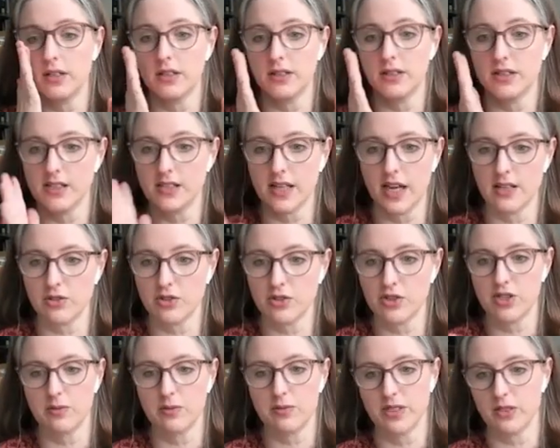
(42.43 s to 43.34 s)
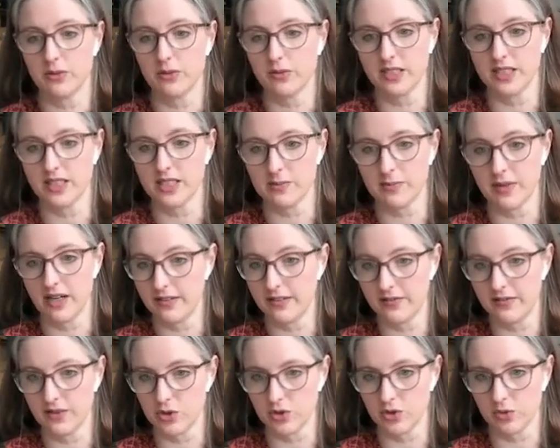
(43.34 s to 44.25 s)
is energy being released by a
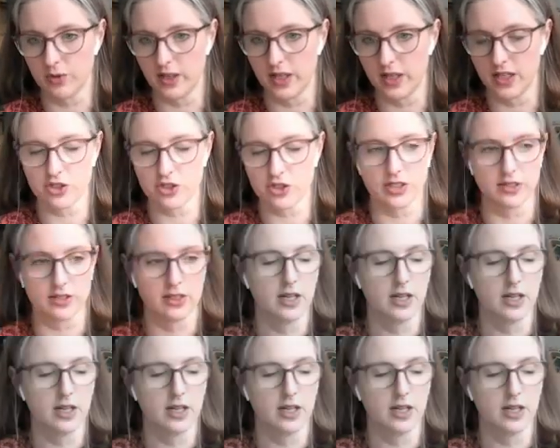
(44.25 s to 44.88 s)
fusion reaction.